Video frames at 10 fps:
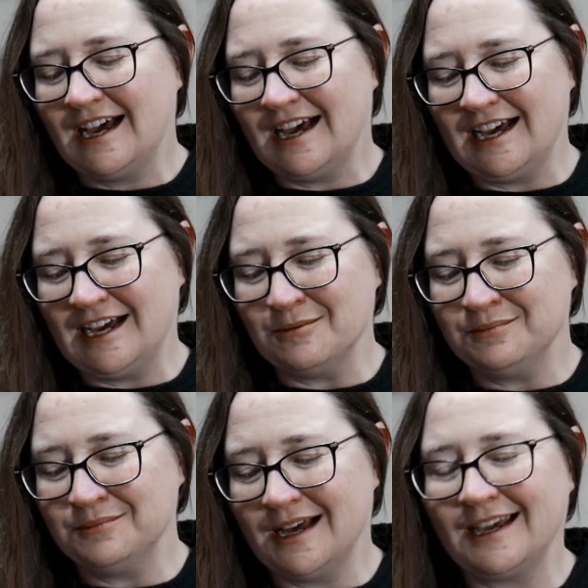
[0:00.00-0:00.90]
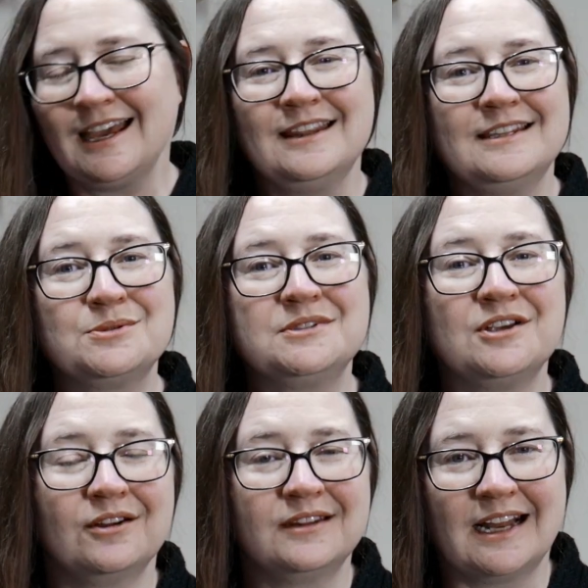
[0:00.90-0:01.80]
Again, this was
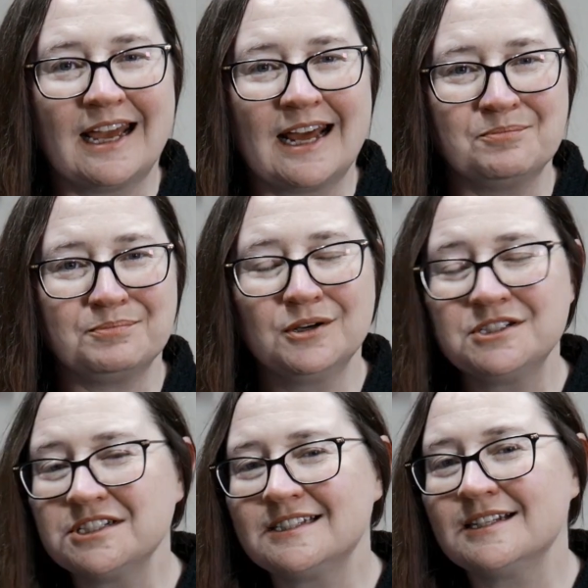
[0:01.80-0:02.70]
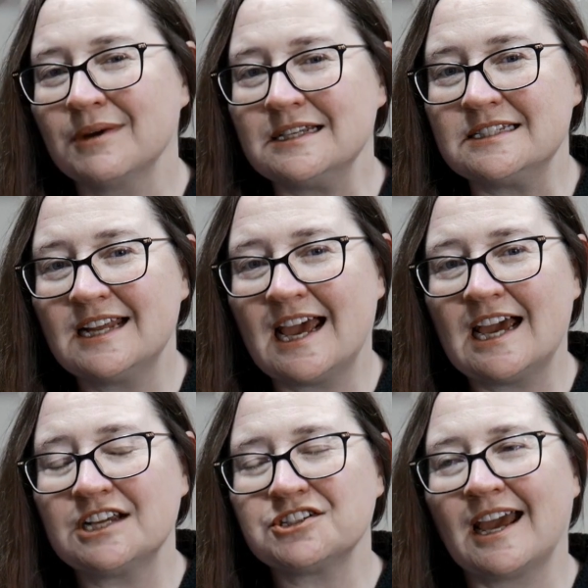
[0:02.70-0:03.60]
yarn that I hadn't purchased in my
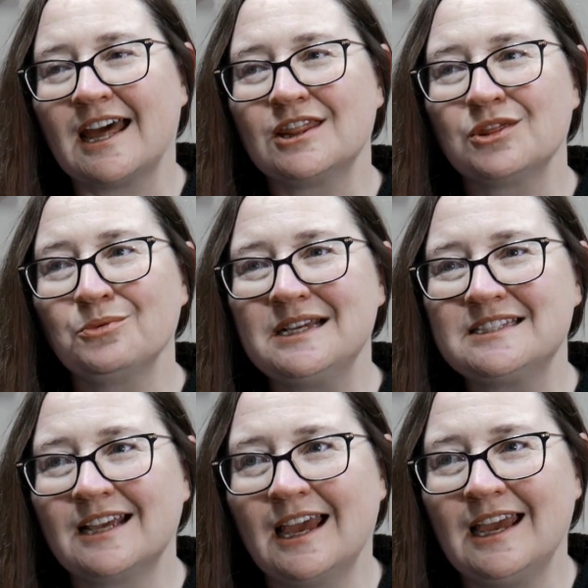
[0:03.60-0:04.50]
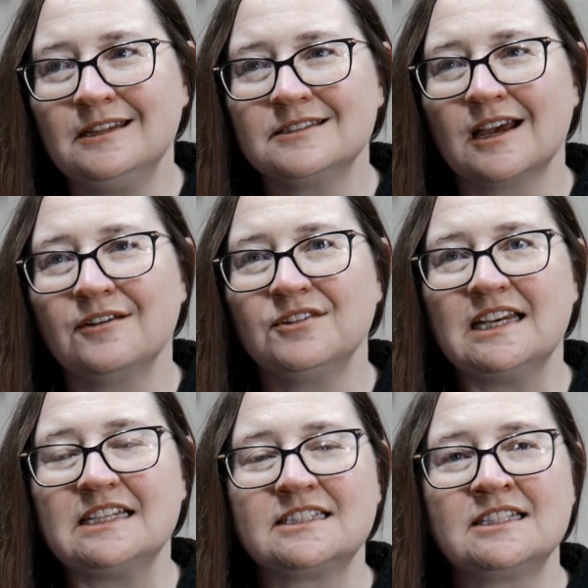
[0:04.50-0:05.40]
stash. I had 3 skeins of
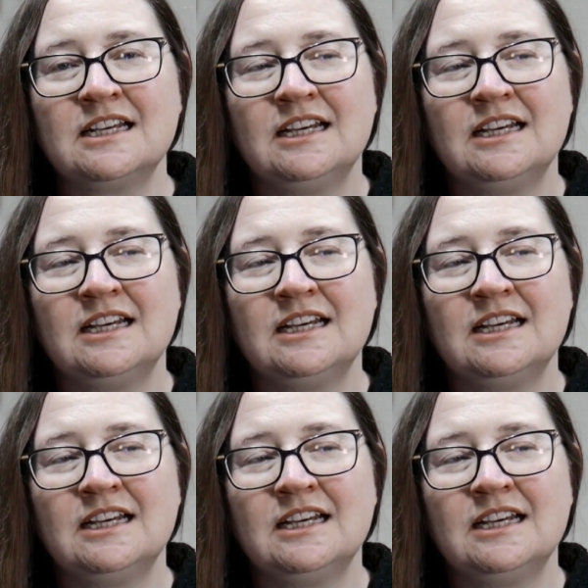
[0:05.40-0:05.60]
this